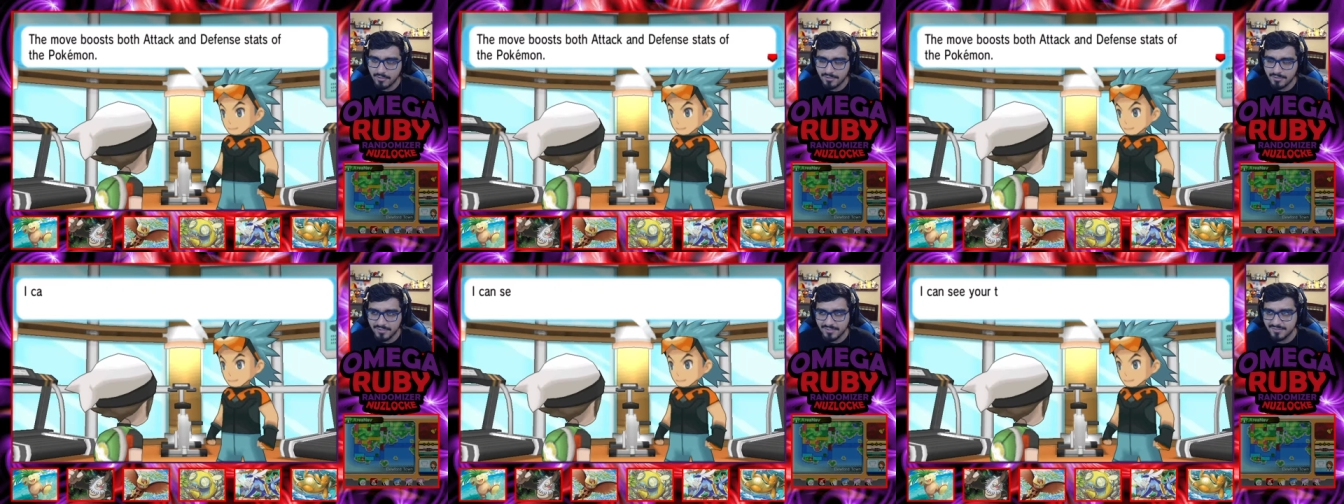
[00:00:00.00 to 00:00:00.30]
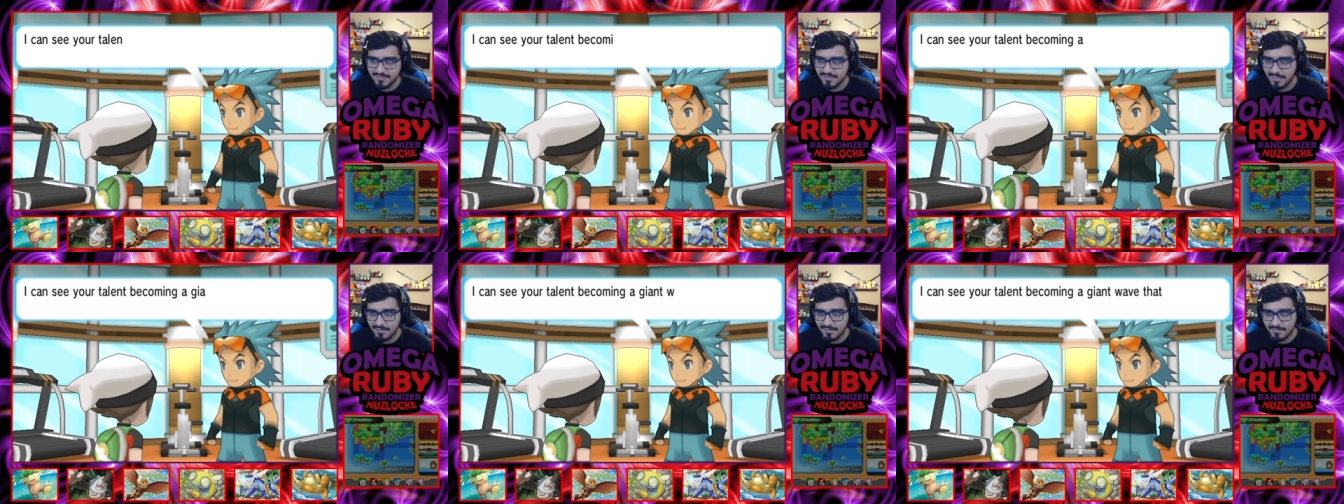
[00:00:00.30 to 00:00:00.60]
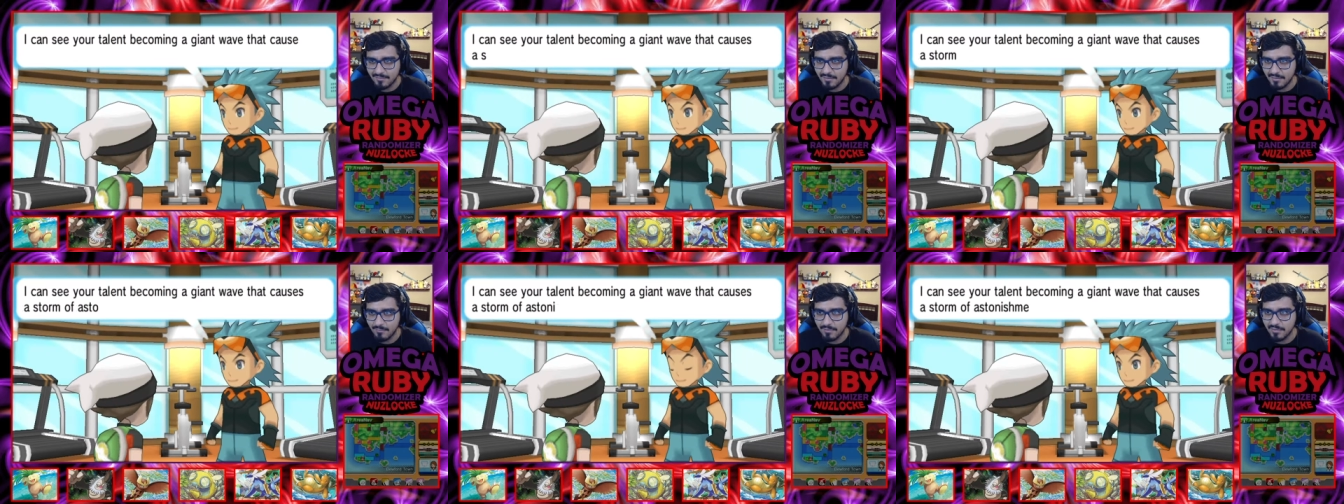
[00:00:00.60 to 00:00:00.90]
it's not
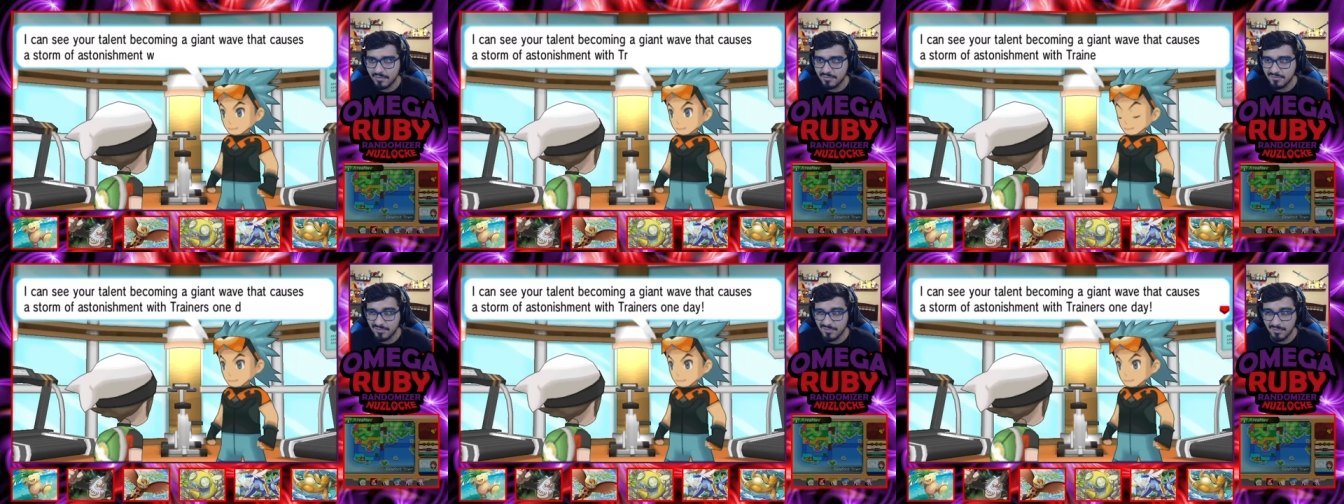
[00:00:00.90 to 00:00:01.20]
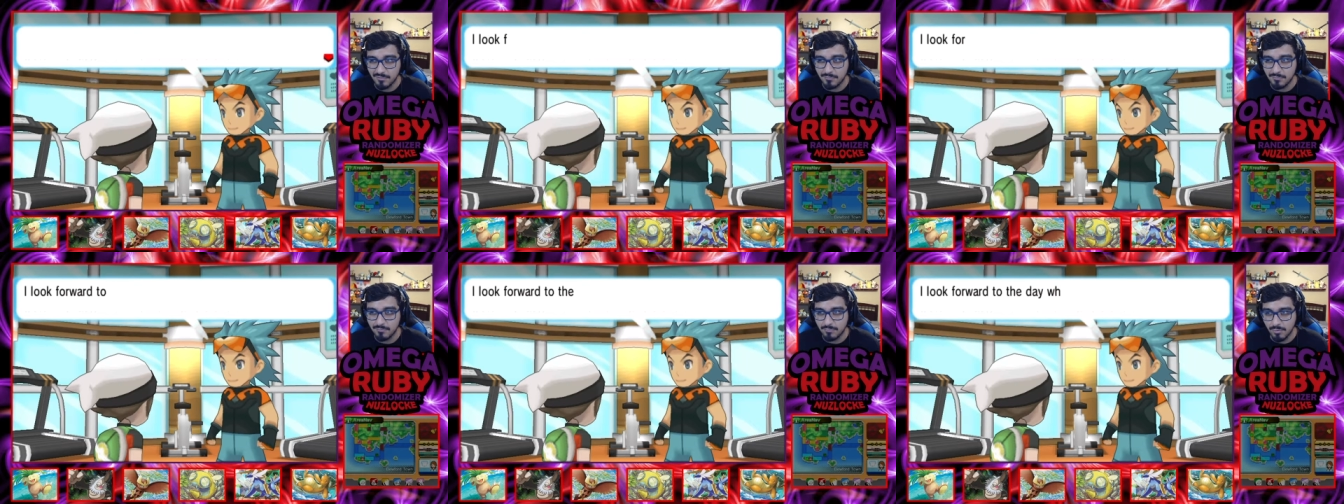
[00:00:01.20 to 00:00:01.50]
it's not what it is though,